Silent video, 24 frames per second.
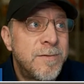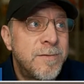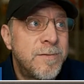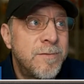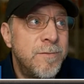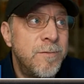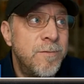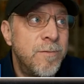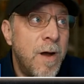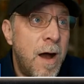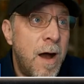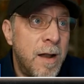
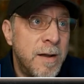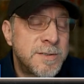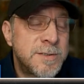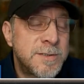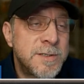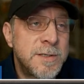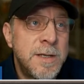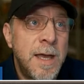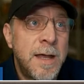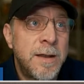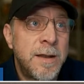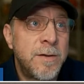
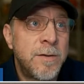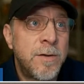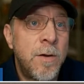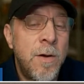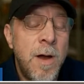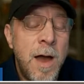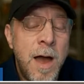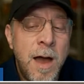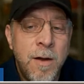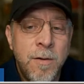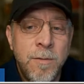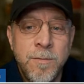honestly, I don't know
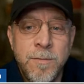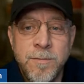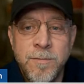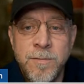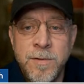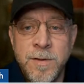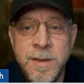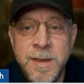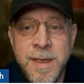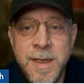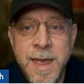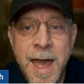how
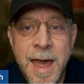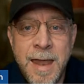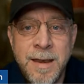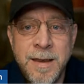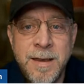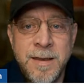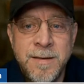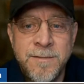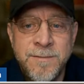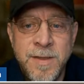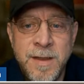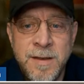really
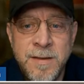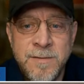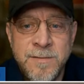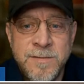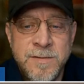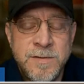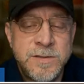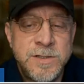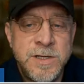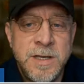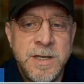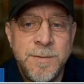additive that is
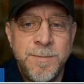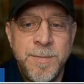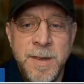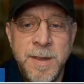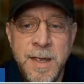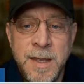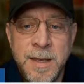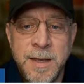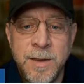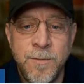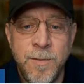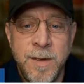to GDP
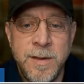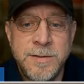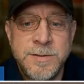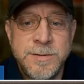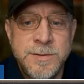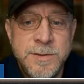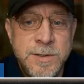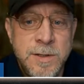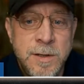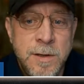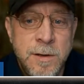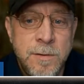anyways.
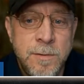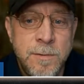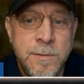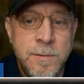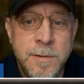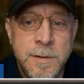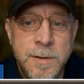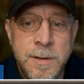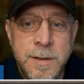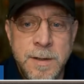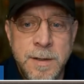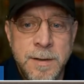So
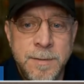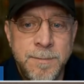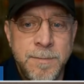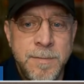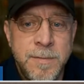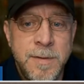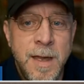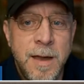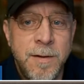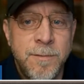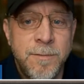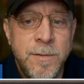
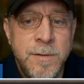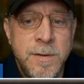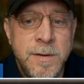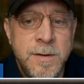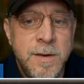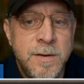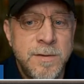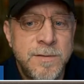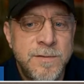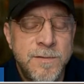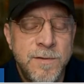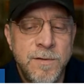not really
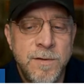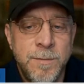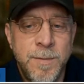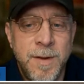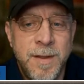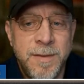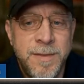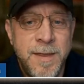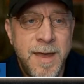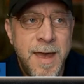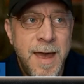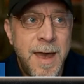concerned
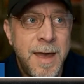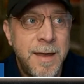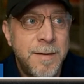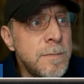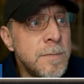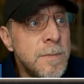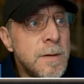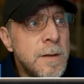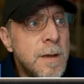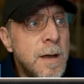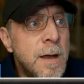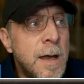about that.
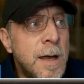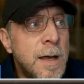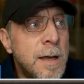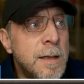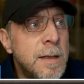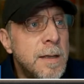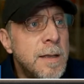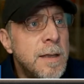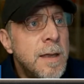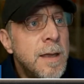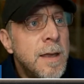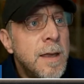
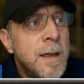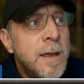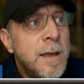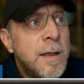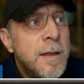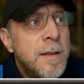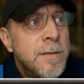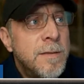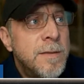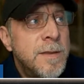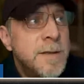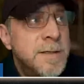
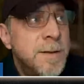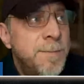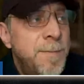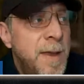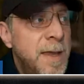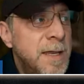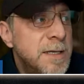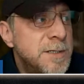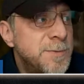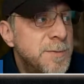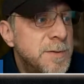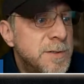The
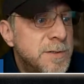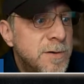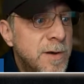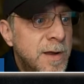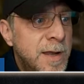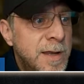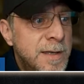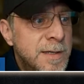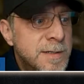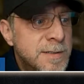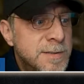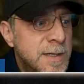debasement
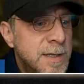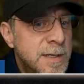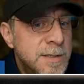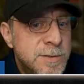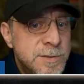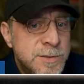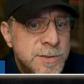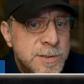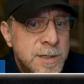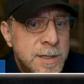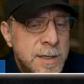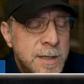trade is
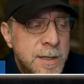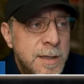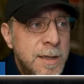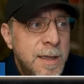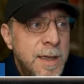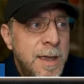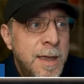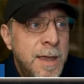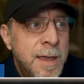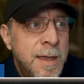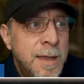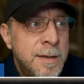interesting,
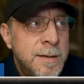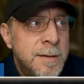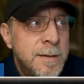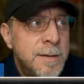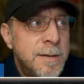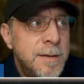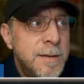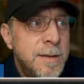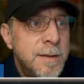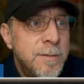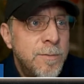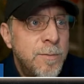and
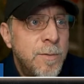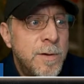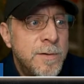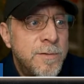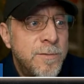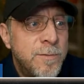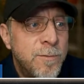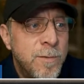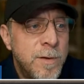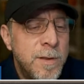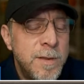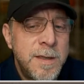what's
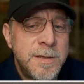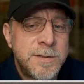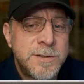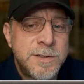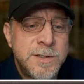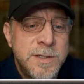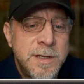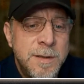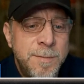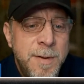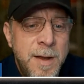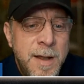really
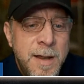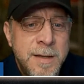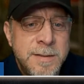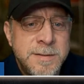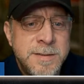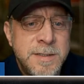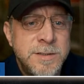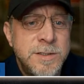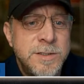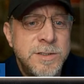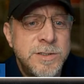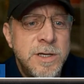interesting about it is I
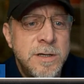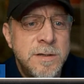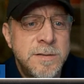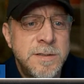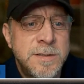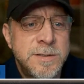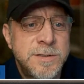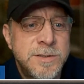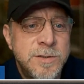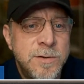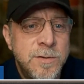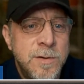just shared
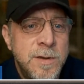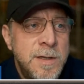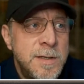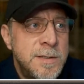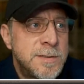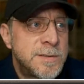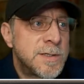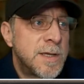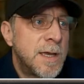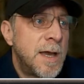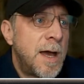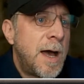this screen,
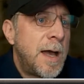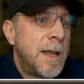Scott,